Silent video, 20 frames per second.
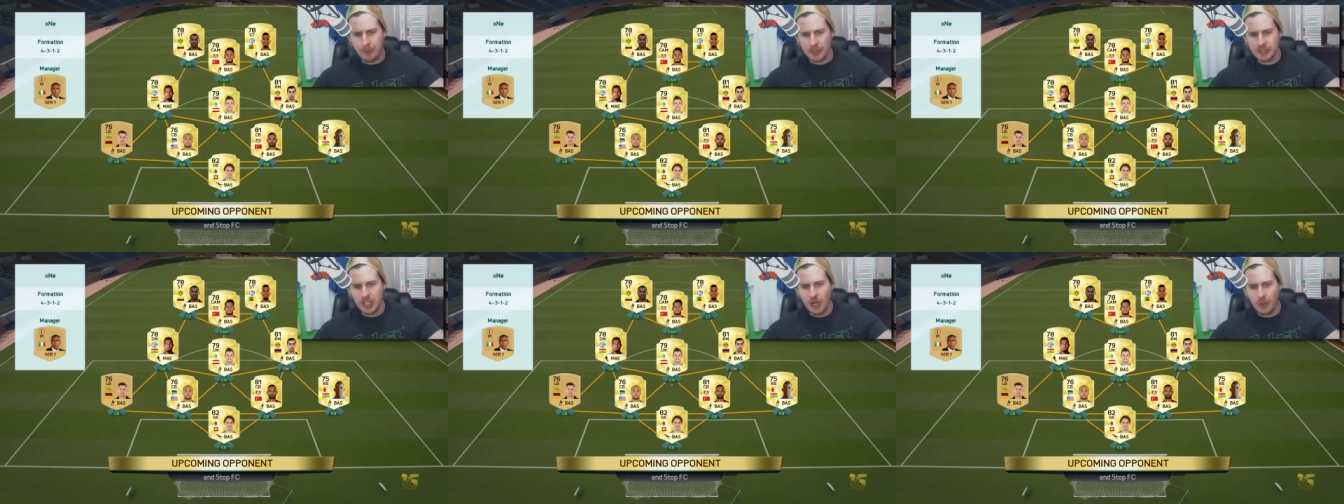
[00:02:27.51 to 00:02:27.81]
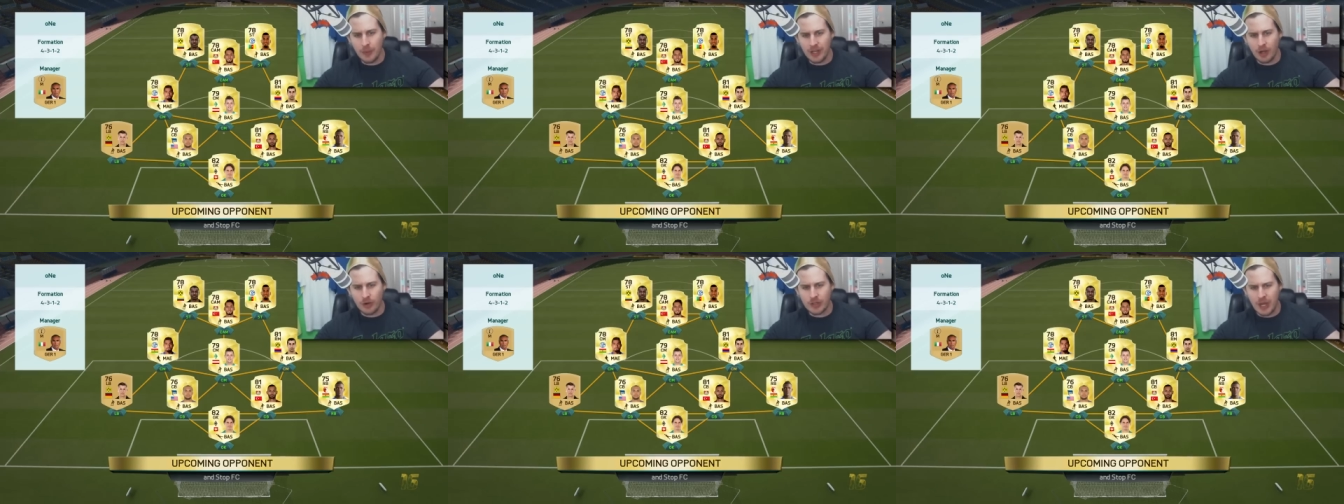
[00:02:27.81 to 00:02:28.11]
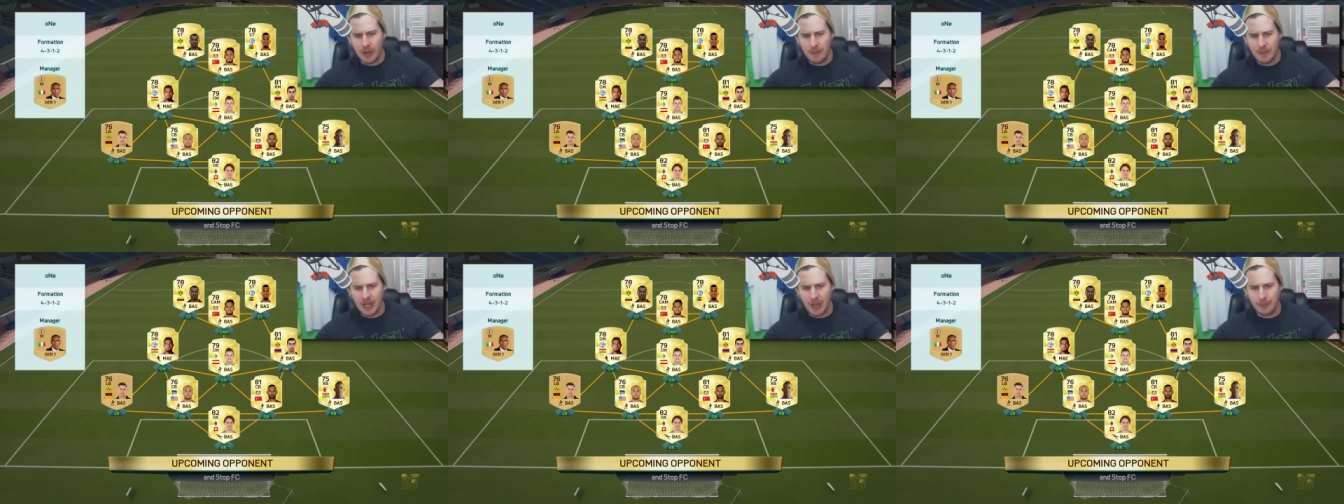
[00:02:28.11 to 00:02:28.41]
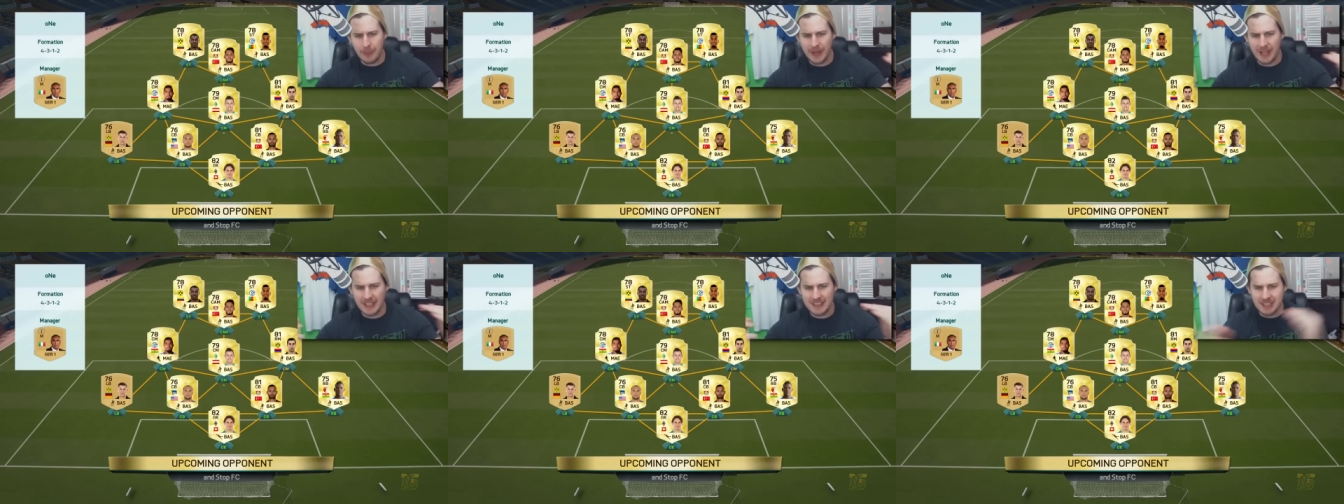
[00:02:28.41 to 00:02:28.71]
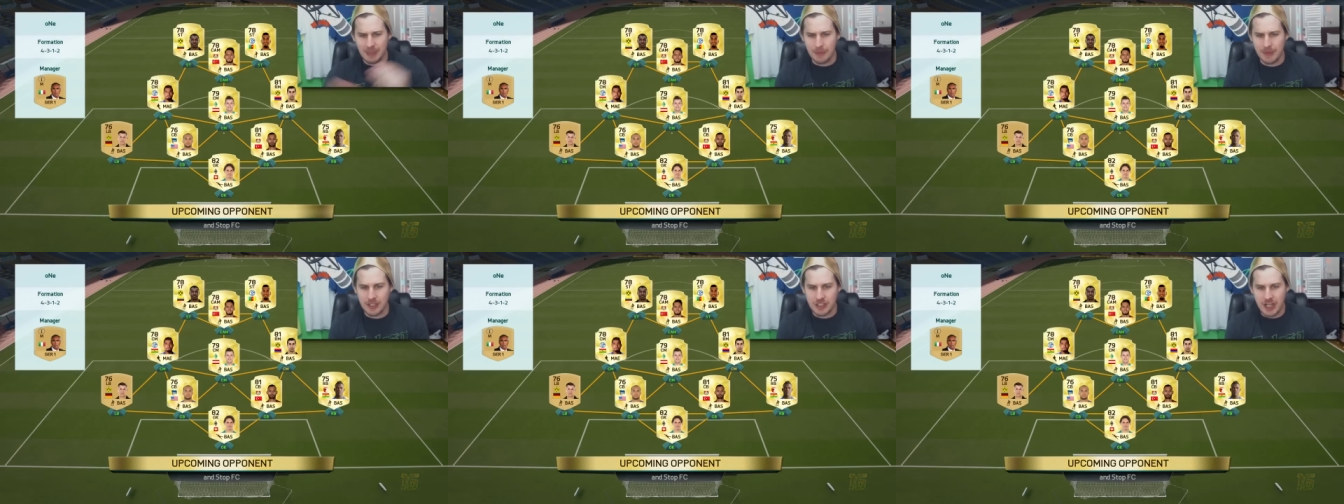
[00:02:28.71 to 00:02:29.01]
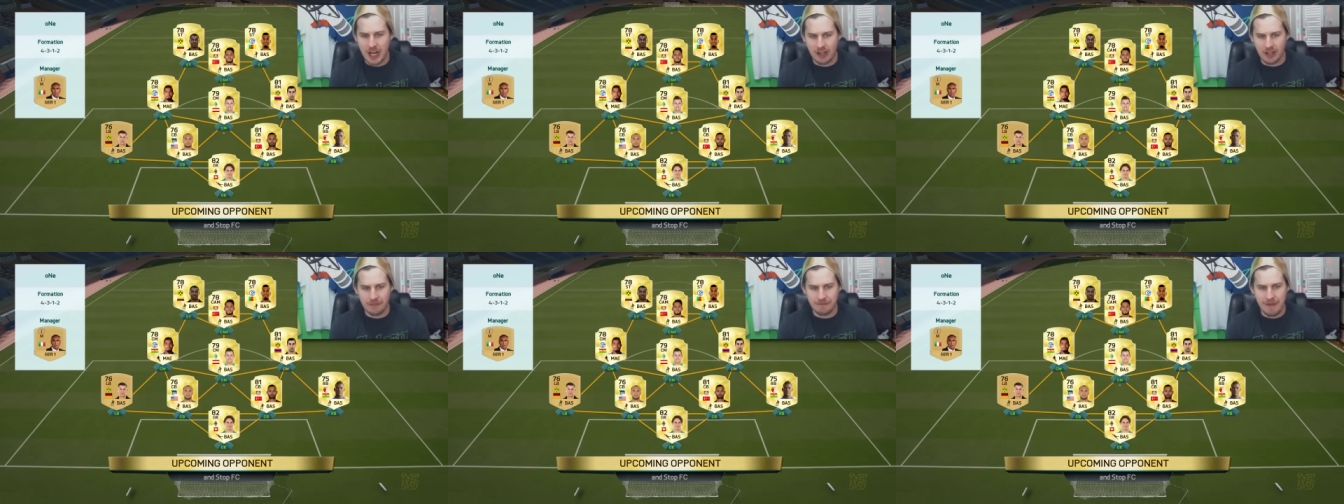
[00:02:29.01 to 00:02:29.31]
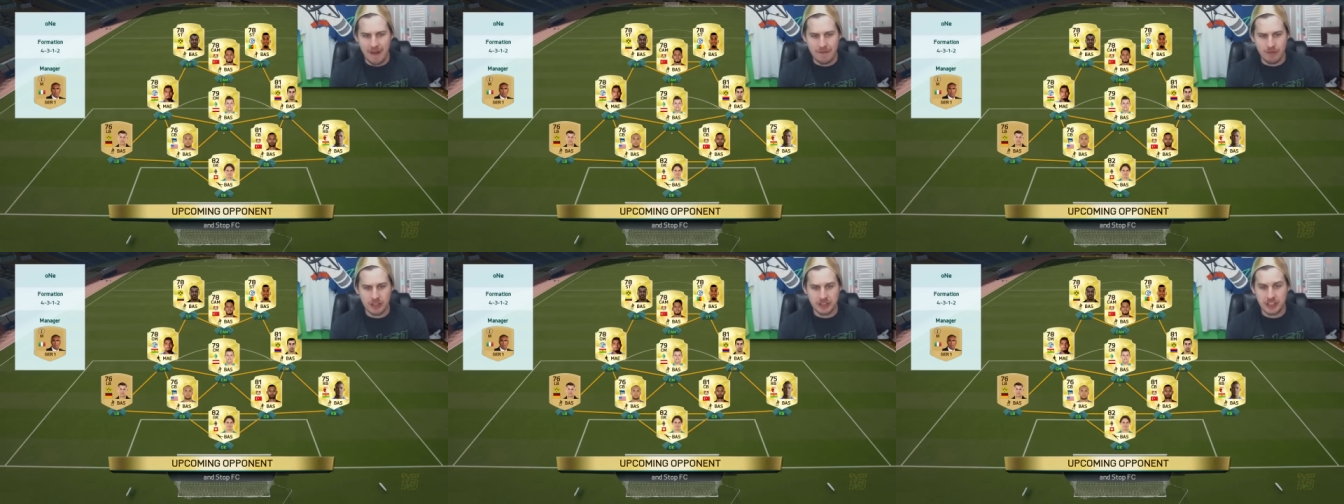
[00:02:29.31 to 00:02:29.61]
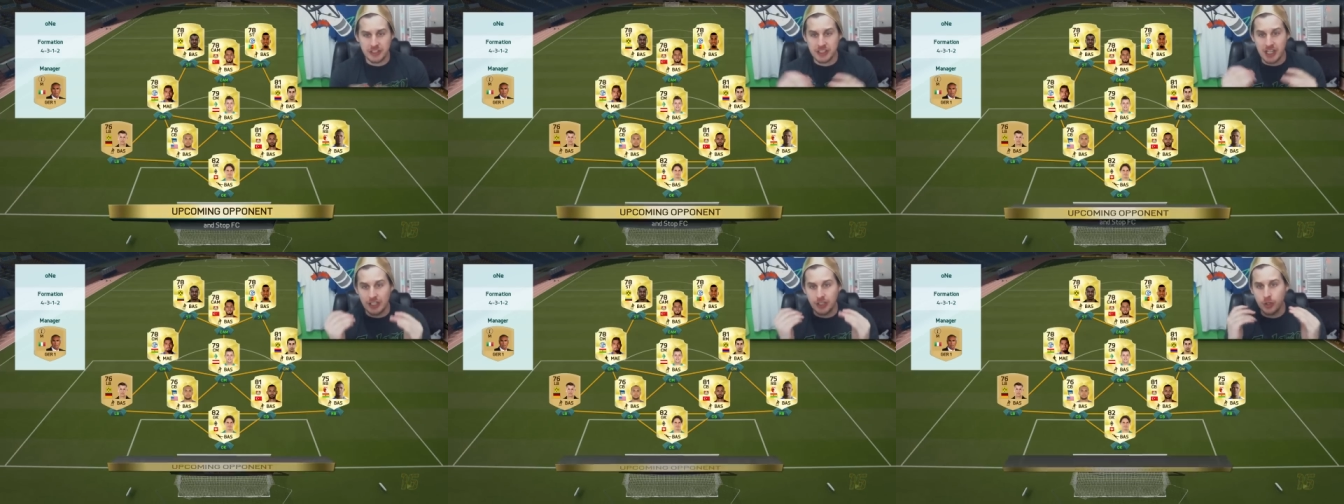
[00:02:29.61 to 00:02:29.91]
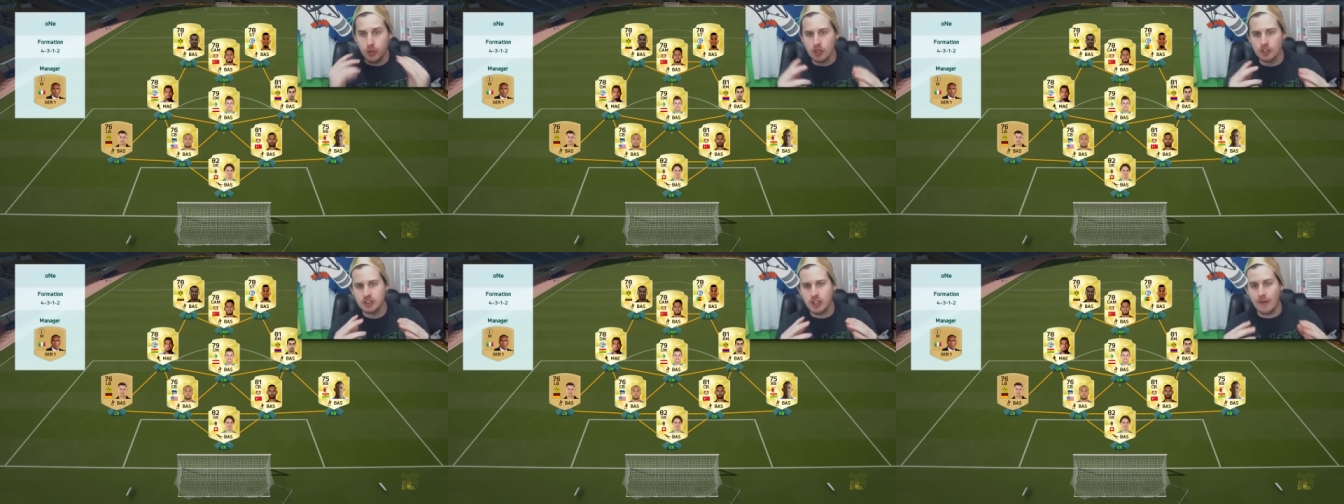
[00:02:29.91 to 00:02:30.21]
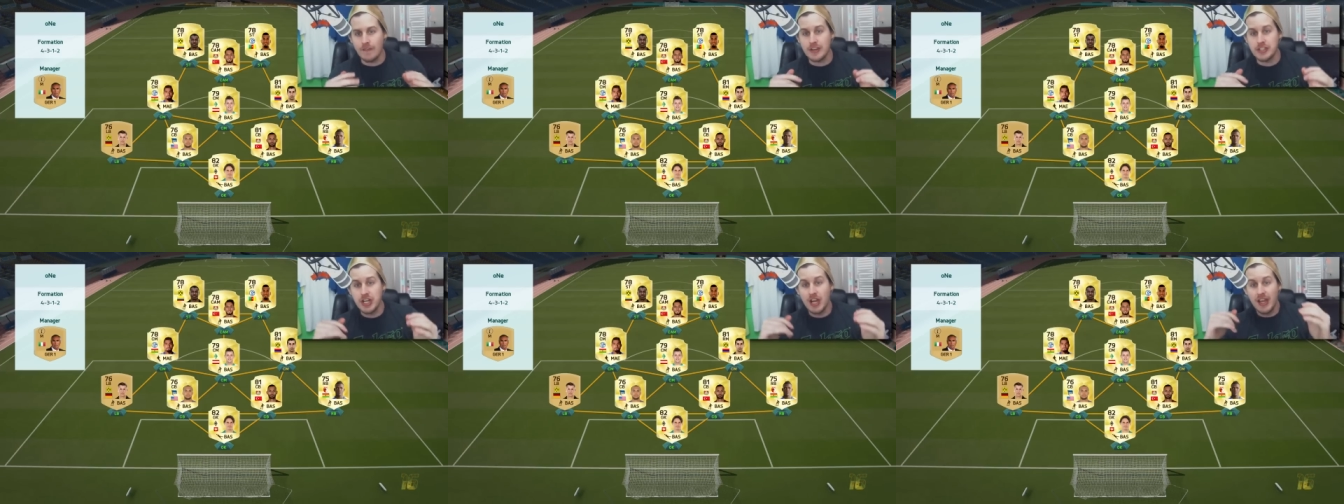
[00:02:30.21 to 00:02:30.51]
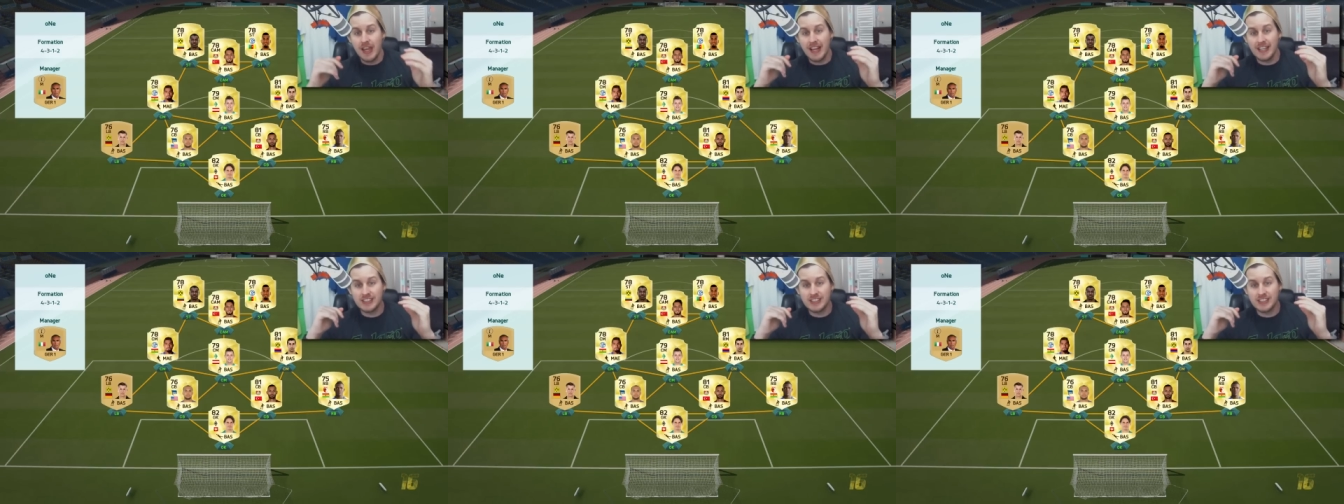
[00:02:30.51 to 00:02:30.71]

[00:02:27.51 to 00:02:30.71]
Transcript: right, boys, here we go. Coming up against some of the channel favorites. He's got Junozovic.